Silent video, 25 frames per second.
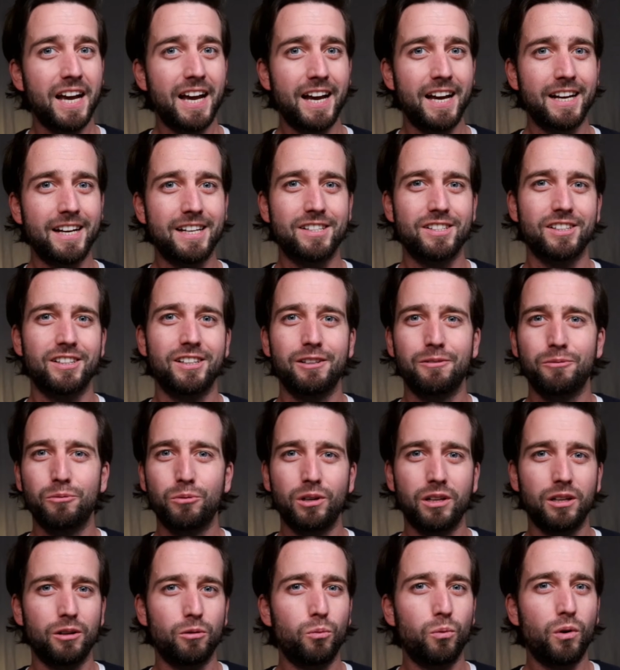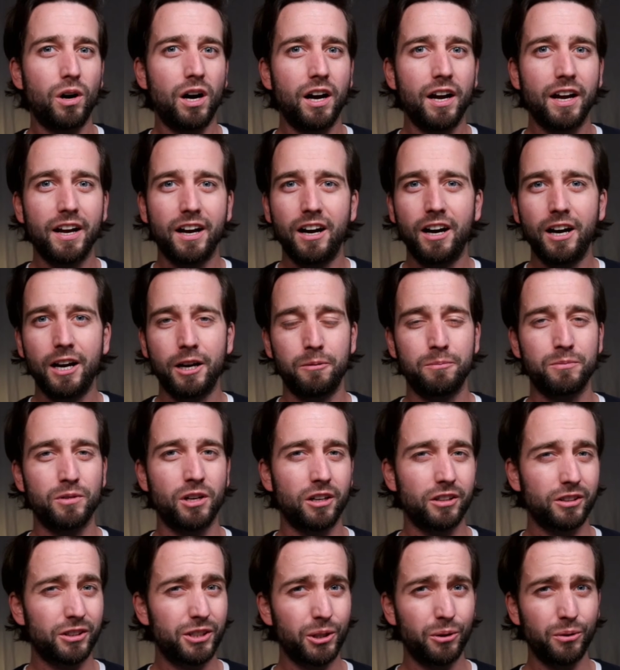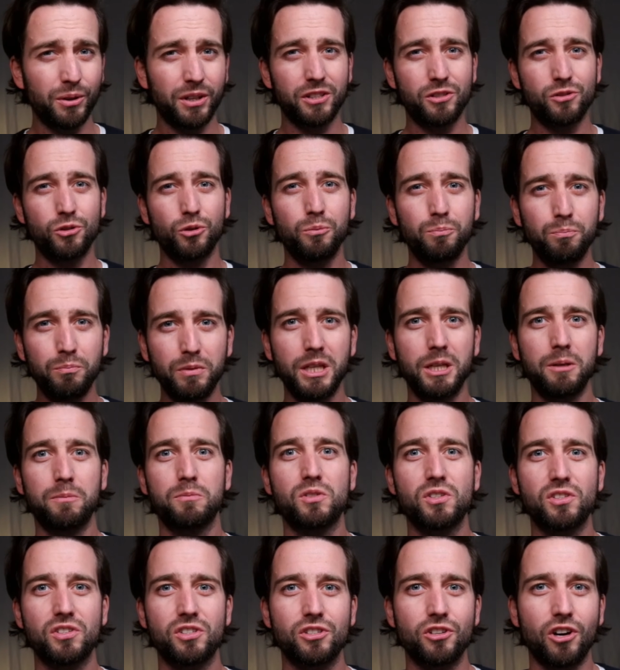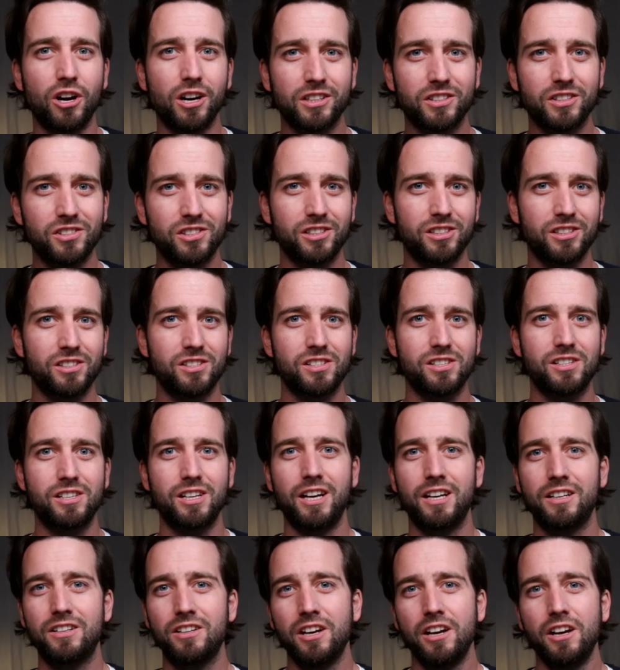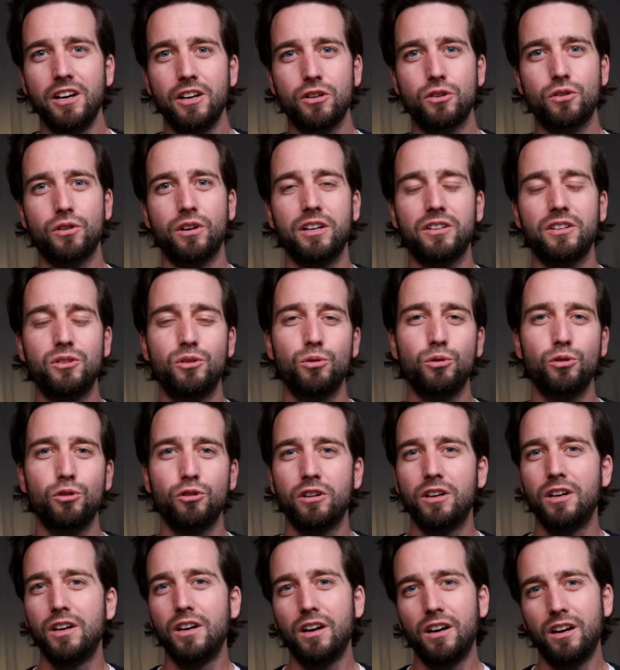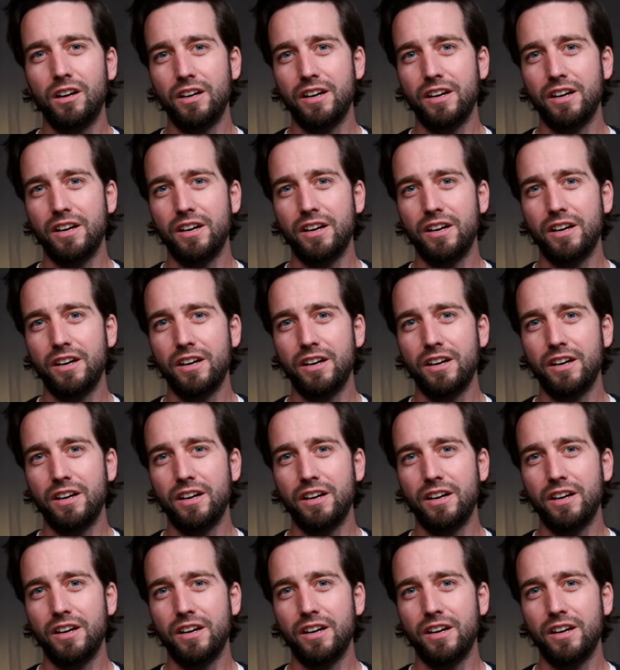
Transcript: and well, why I am not going to meme stocks, instead trying to